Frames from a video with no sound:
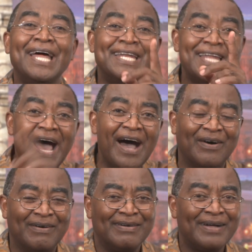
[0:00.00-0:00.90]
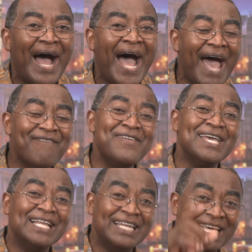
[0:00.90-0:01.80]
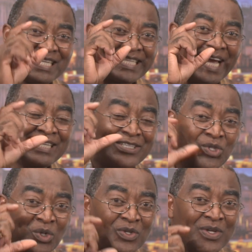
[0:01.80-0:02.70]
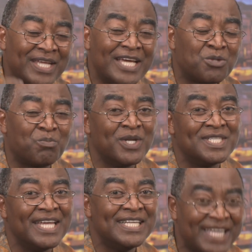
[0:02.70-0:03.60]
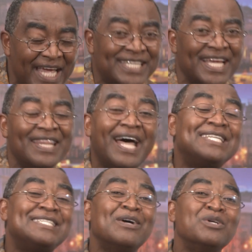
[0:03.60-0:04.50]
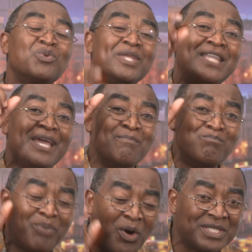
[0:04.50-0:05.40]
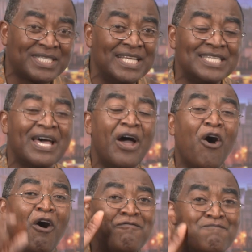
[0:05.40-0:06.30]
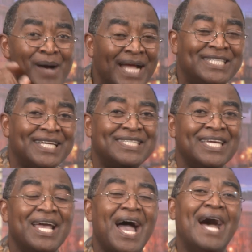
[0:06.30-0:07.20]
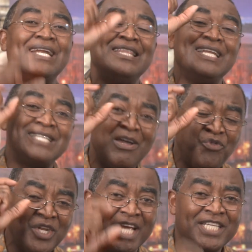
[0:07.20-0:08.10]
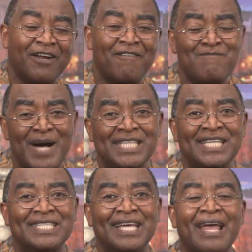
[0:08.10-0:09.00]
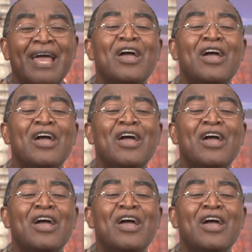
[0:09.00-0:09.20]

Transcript: Now, having listened to today's presentation that deals with the importance of budgeting and the definition of budgeting,